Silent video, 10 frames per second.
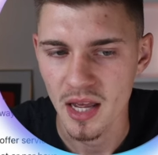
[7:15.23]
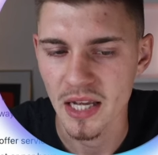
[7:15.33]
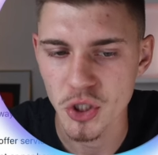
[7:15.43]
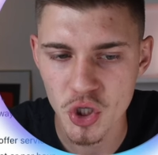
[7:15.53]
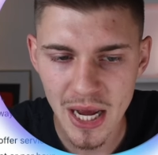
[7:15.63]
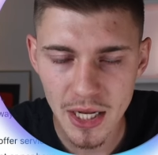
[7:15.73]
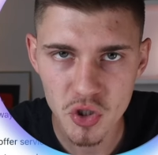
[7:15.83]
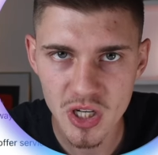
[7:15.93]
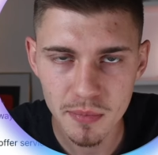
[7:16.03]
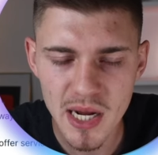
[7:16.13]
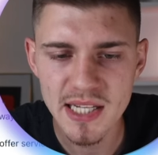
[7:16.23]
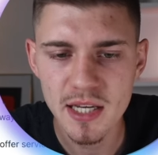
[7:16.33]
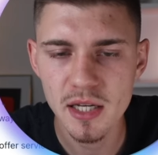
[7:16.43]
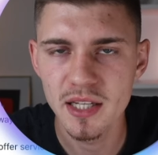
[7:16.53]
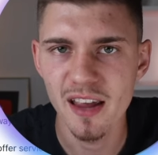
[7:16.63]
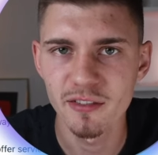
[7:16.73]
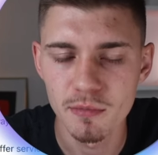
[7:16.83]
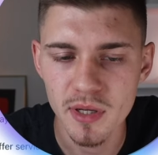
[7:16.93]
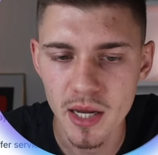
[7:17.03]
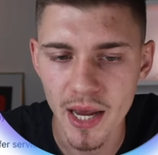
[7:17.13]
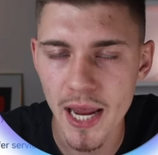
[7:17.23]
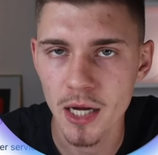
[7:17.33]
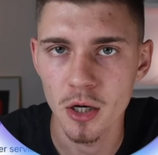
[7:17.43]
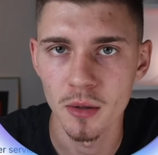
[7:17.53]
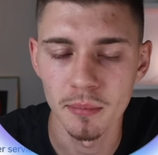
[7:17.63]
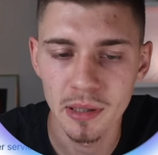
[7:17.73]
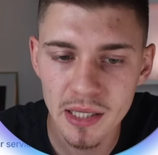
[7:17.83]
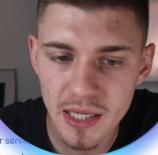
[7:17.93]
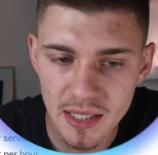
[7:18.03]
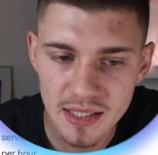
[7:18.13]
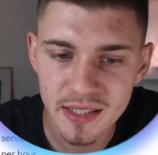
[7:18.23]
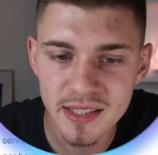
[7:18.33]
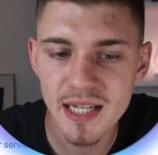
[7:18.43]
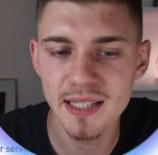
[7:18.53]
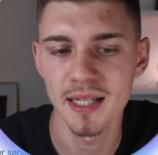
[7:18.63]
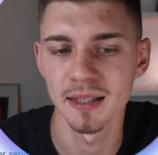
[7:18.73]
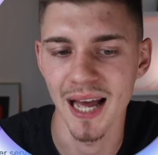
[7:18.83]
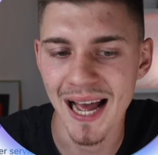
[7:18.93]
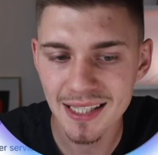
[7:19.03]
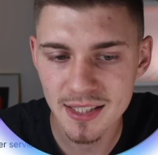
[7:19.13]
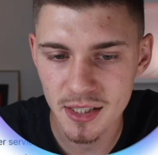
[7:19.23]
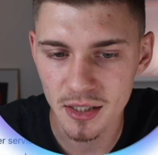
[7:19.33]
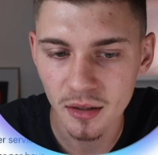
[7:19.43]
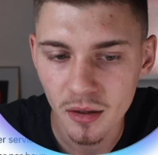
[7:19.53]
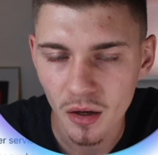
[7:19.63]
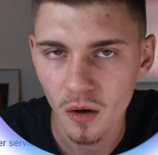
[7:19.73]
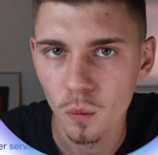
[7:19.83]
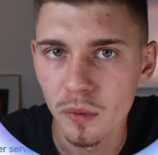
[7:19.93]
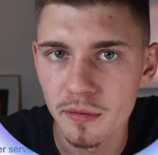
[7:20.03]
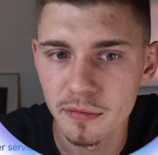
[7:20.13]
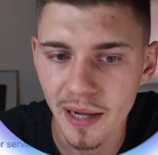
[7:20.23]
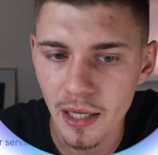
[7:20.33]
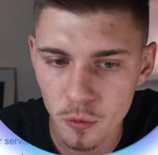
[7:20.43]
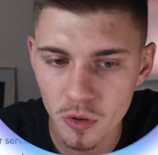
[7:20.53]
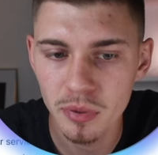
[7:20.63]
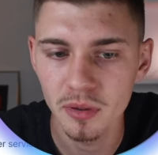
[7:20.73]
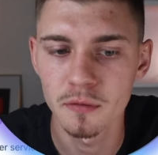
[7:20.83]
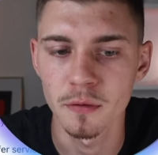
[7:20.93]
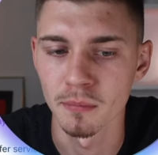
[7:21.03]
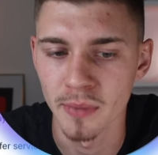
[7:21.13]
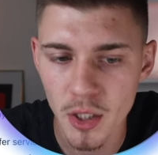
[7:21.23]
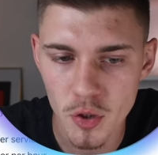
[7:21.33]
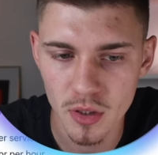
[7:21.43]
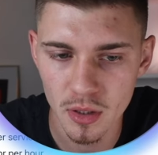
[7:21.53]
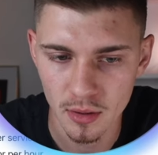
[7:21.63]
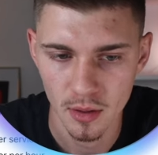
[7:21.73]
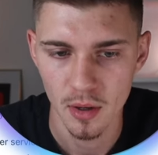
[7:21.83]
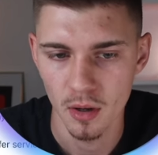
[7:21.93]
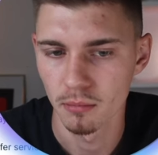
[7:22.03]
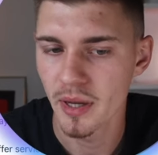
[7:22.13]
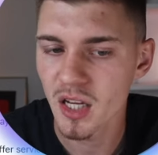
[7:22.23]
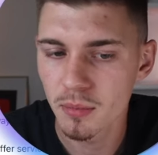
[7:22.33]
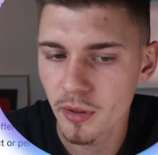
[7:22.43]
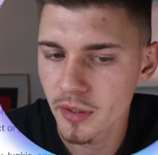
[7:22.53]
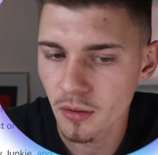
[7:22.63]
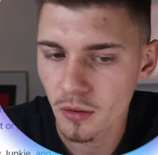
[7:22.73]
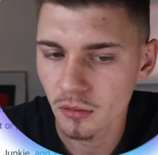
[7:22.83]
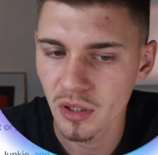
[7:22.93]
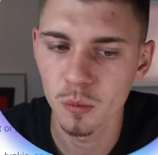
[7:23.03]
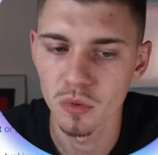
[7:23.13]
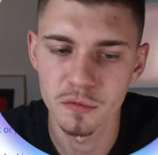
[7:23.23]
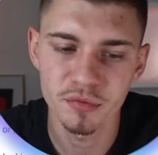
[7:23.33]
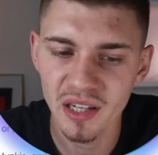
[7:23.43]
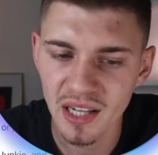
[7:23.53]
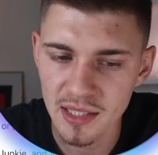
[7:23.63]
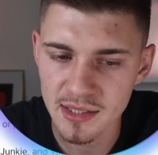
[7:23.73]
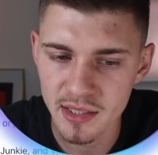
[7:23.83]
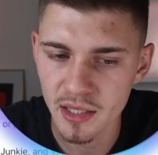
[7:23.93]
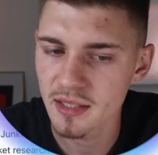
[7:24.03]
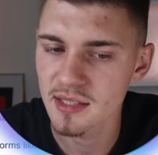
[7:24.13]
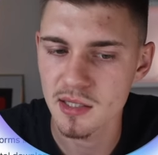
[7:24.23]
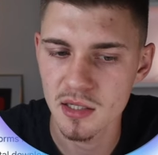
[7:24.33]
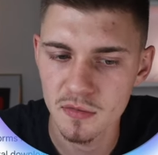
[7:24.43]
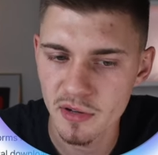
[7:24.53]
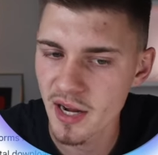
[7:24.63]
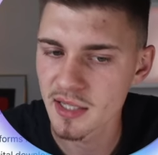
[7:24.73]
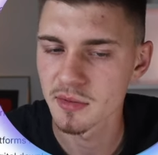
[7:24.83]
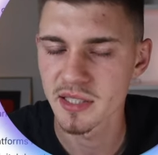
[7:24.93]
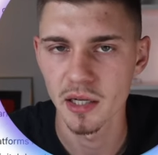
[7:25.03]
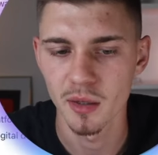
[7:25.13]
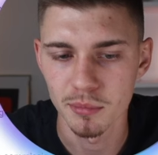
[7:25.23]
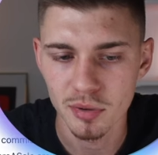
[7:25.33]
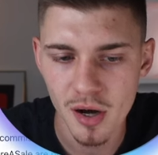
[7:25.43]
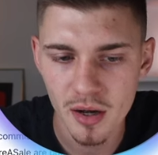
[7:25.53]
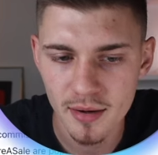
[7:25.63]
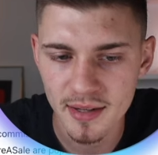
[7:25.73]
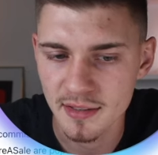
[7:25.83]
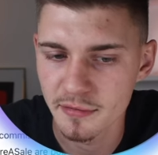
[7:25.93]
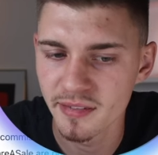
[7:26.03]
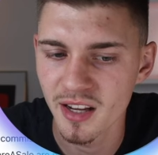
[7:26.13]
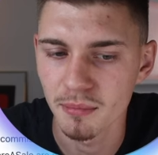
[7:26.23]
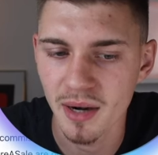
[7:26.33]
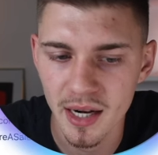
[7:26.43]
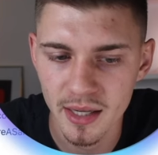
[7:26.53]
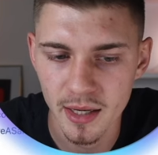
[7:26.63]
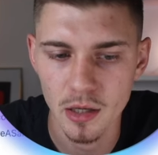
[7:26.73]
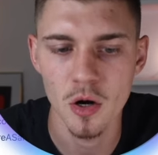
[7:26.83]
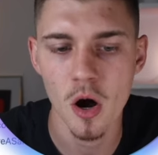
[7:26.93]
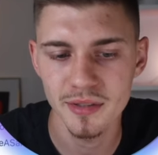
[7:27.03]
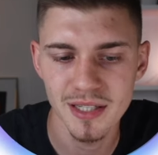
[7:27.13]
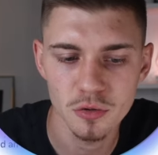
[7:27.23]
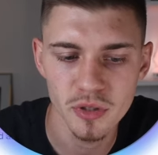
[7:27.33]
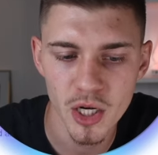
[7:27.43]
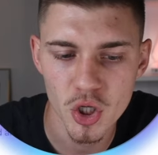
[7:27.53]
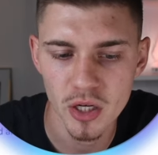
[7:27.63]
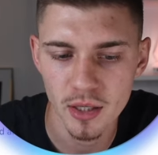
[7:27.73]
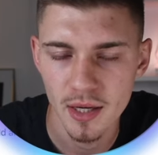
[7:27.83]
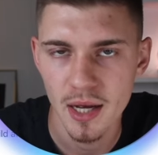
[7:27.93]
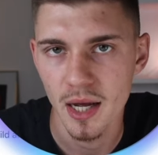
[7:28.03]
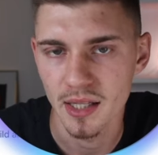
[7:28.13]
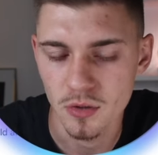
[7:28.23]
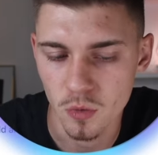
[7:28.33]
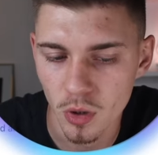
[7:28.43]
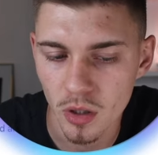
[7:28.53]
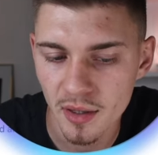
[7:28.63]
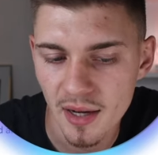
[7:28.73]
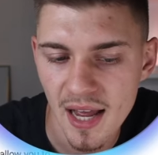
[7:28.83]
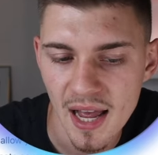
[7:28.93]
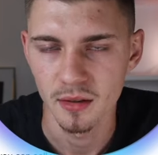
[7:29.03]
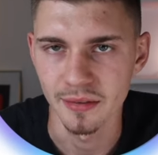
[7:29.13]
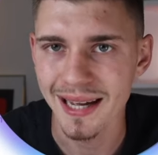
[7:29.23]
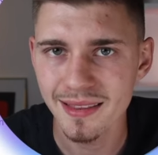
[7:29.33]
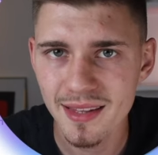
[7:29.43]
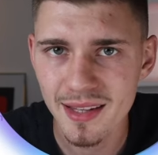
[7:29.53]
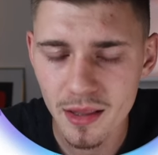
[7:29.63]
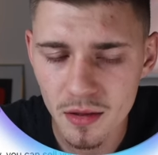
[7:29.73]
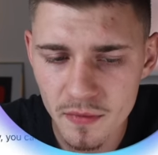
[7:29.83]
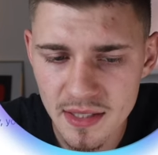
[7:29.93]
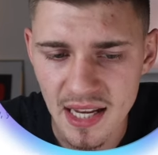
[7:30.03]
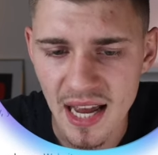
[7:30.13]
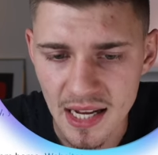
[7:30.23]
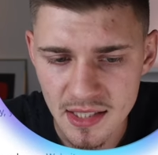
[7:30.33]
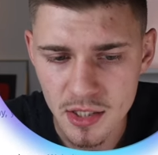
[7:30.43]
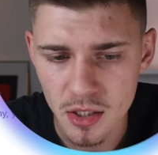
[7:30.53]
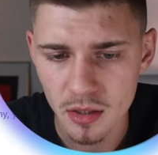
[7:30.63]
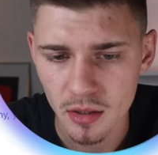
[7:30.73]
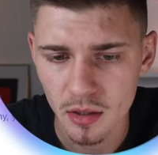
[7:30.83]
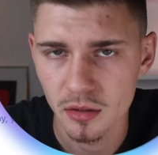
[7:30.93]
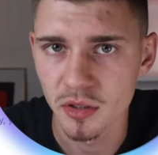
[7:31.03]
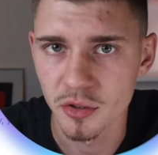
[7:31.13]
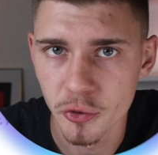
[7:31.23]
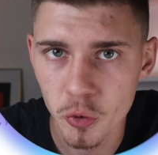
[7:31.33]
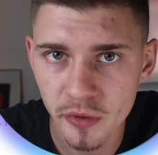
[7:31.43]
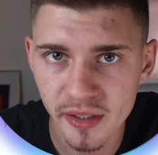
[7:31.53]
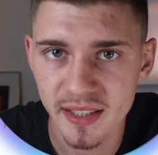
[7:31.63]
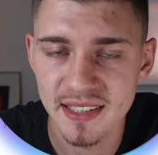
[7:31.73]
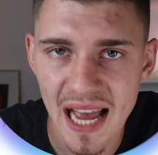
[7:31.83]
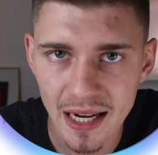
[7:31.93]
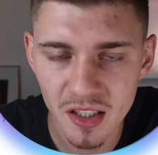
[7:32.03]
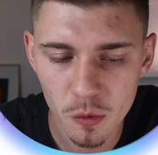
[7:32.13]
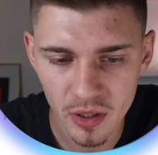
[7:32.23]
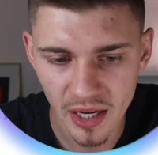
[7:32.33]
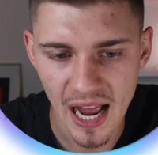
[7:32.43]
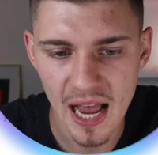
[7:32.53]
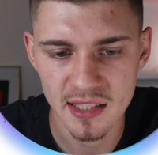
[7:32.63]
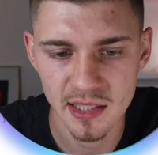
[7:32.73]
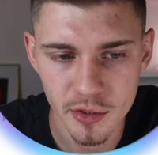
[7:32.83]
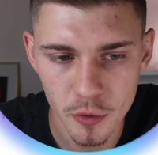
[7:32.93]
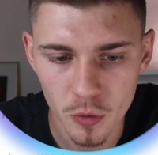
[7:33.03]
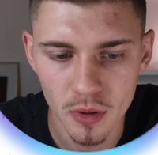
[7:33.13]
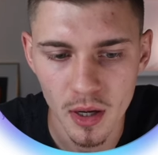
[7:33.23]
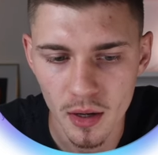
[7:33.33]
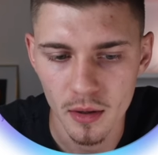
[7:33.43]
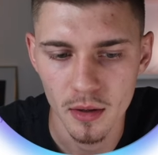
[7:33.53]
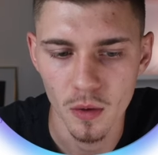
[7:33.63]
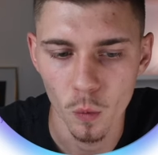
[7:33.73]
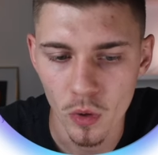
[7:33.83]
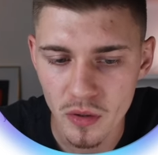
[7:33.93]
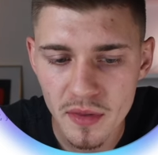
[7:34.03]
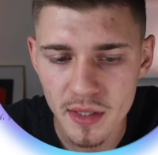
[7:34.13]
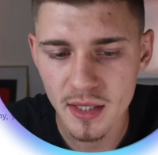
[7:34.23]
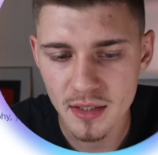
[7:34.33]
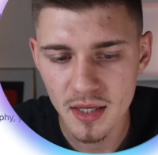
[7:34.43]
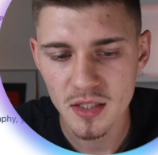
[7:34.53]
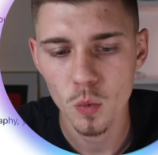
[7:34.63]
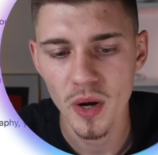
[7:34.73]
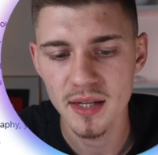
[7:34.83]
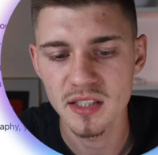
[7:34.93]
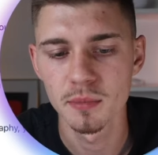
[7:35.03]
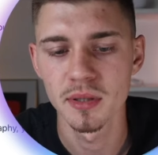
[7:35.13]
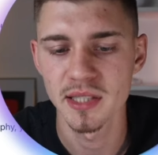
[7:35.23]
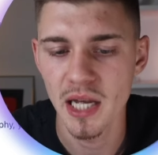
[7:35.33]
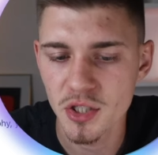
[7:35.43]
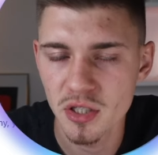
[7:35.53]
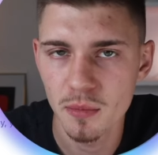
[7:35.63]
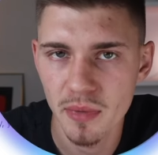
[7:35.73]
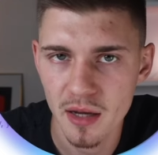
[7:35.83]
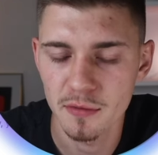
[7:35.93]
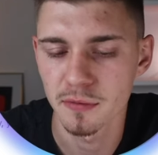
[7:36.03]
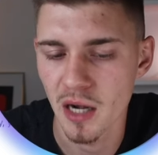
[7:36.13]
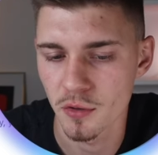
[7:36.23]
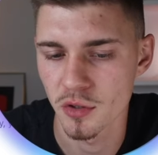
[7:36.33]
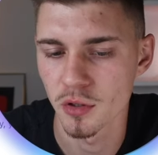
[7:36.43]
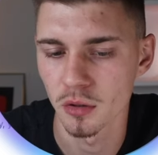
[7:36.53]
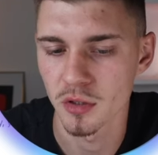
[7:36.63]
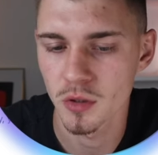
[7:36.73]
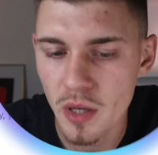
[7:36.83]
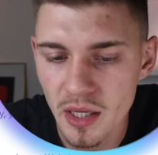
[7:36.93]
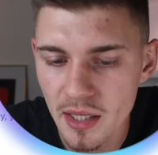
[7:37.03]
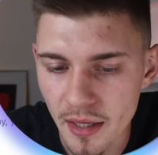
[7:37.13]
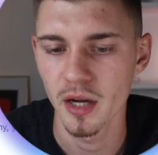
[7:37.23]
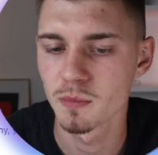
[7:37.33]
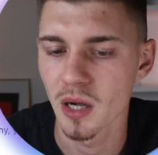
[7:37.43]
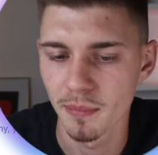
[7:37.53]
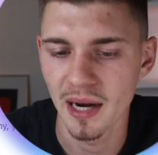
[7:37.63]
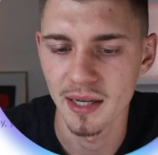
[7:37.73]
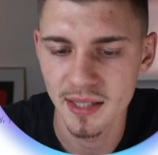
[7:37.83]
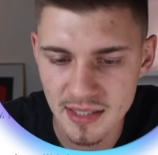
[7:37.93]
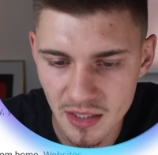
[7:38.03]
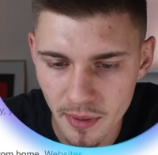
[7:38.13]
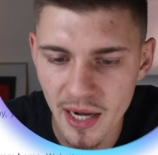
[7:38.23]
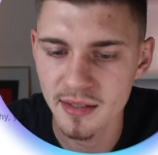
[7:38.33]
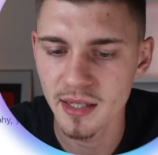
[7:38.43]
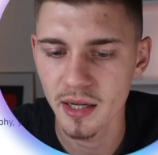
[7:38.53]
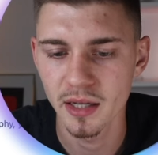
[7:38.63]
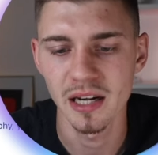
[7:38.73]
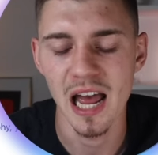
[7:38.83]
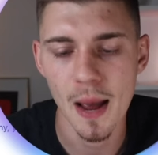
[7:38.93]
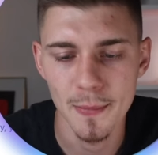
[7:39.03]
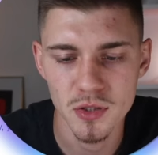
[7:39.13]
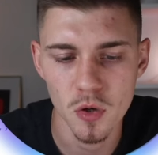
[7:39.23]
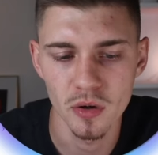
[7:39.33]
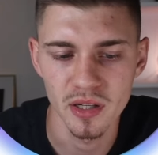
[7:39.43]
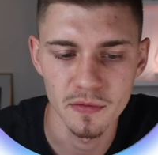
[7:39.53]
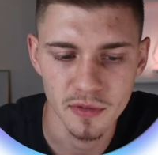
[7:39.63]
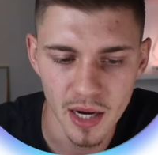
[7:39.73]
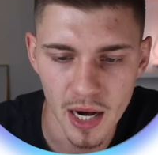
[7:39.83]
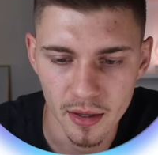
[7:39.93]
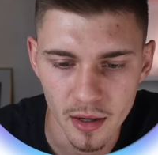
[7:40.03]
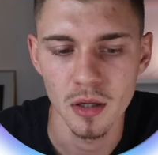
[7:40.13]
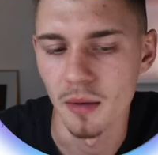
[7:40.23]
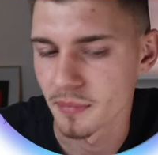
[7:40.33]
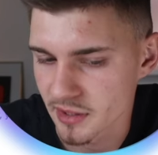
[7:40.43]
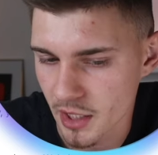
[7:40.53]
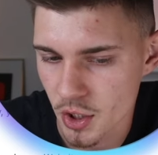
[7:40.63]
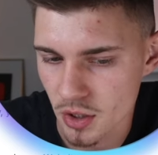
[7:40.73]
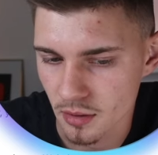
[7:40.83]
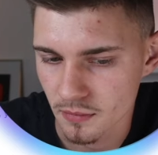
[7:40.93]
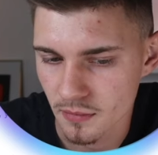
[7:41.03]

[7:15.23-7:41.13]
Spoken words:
And ChatGPT gave me a complete detailed answer with valuable information. Make money online with freelancing, surveys, selling products, affiliate marketing, content creation, and so on. And at the end of this answer, the tool did exactly what I asked it to. One of the easiest ways to potentially make $500 quickly is by participating in an Amazon gift card competition.